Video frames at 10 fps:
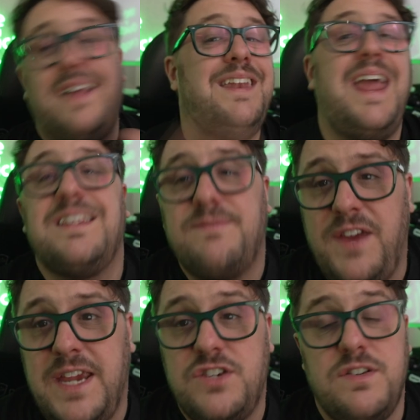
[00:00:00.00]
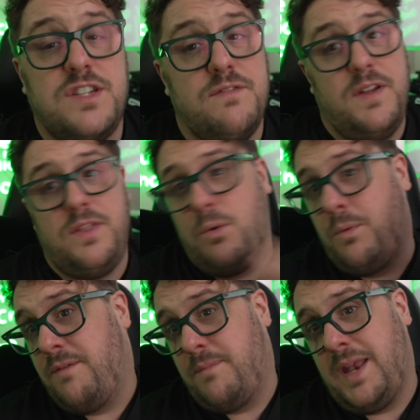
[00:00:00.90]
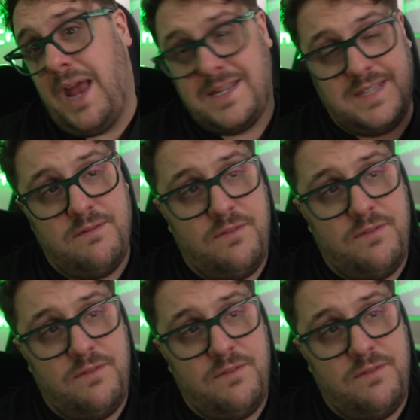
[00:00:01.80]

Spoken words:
Now, the next feature is something that we've been asking